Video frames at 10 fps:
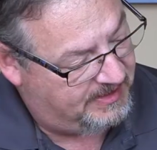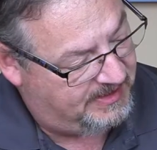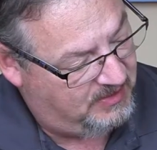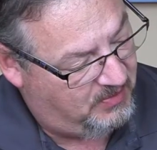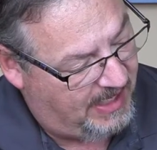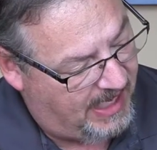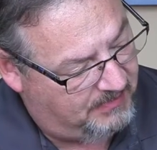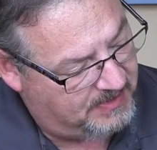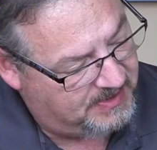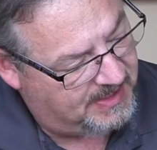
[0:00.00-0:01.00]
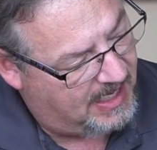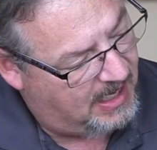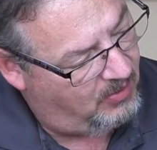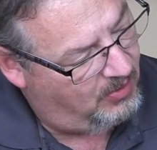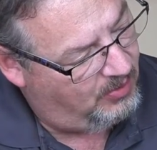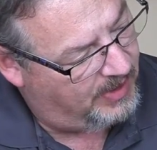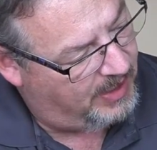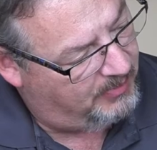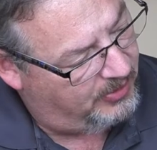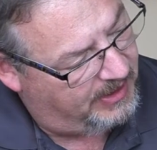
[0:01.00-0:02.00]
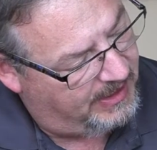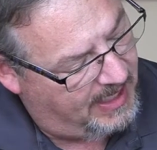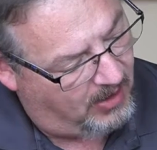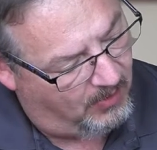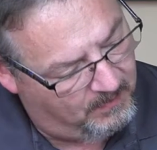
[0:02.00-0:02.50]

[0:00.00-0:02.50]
let's see what happens now when I put it down.